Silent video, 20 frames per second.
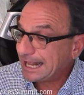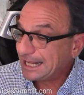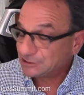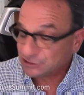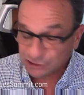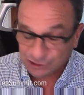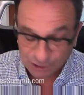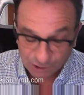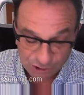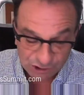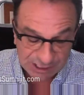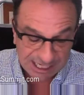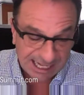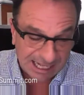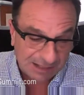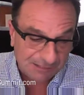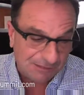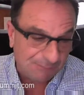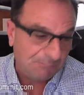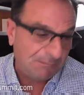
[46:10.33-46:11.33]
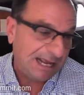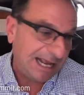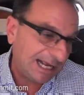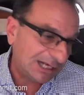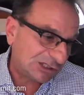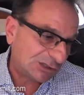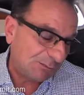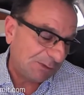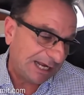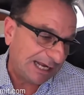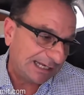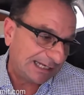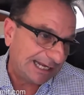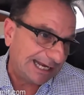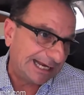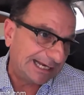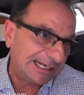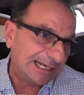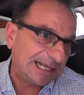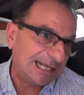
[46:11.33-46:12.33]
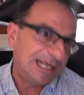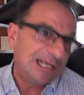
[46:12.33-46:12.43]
As it turns out, the mask mandate